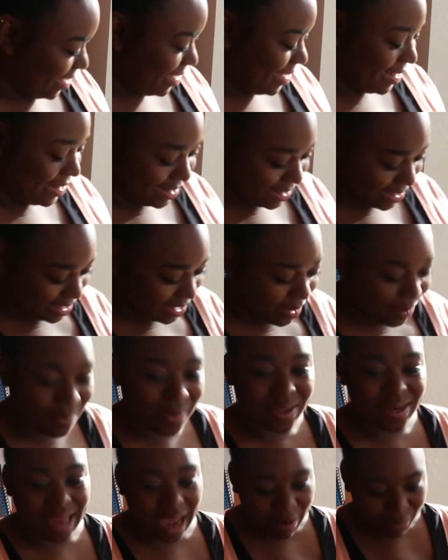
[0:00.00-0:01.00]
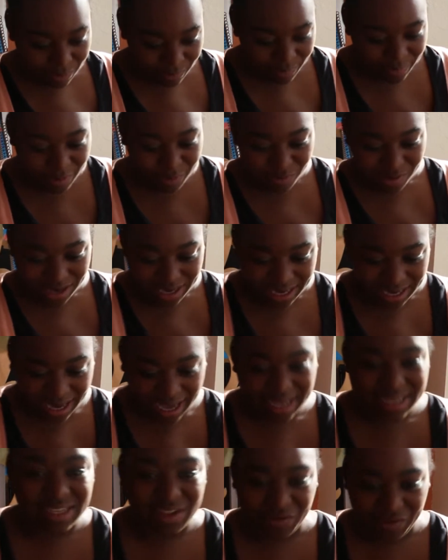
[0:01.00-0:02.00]
that would be really
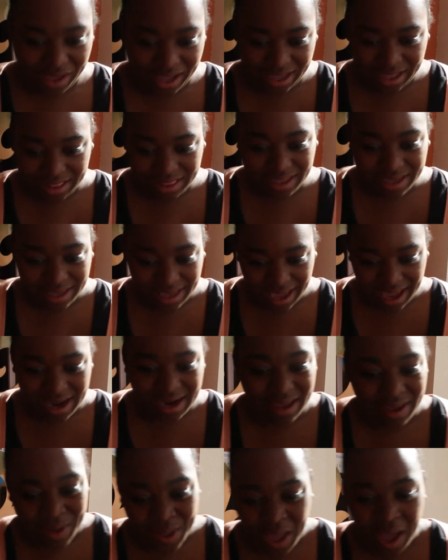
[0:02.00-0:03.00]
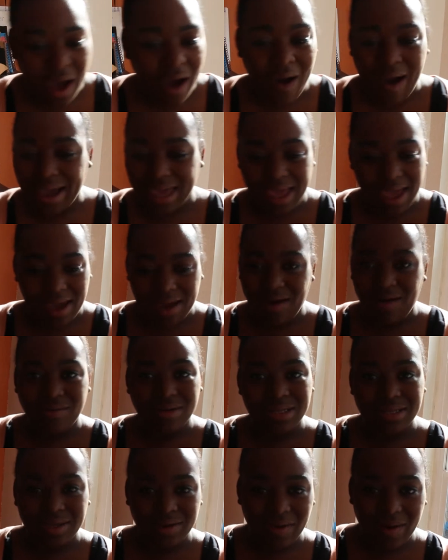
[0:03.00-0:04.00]
nice if I could look at it. Or I can't go in
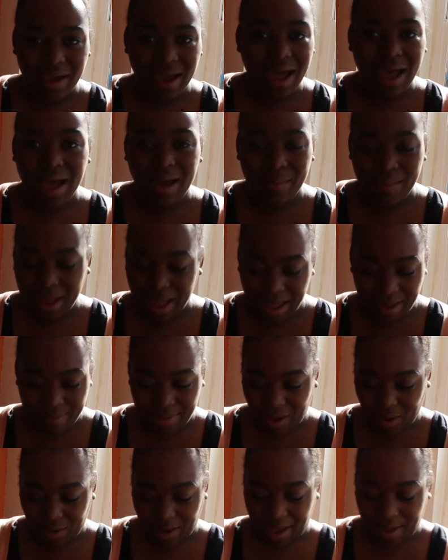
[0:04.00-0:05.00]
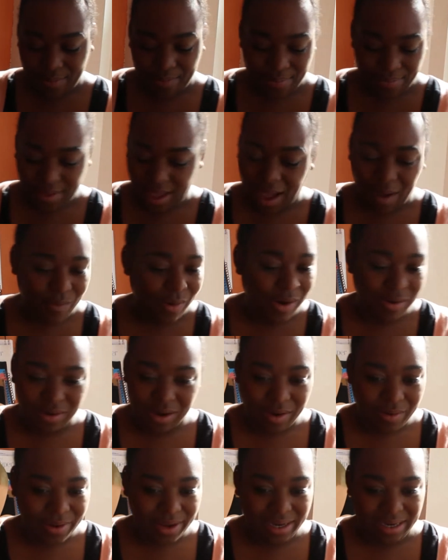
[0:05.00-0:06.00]
the toy aisle, Mom. Okay, I won't
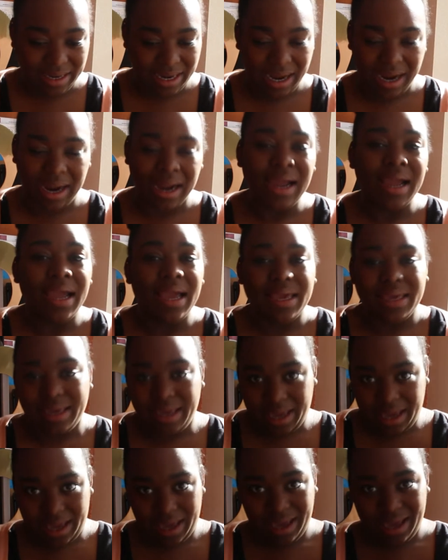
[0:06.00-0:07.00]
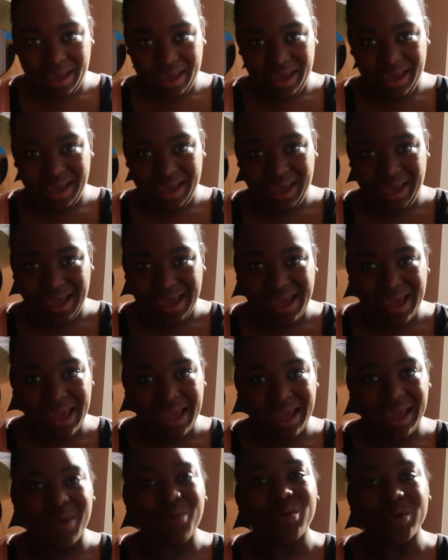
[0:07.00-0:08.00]
go in there.
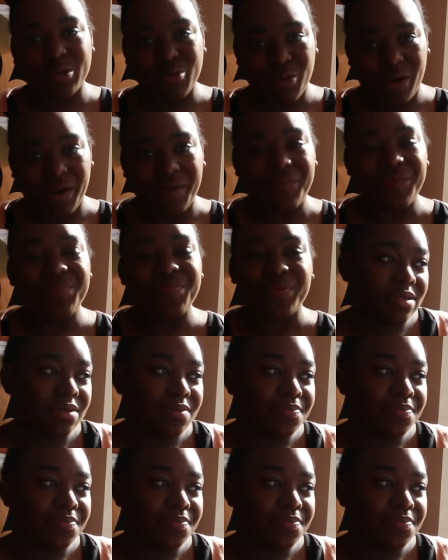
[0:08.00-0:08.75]
Yeah, it was rough.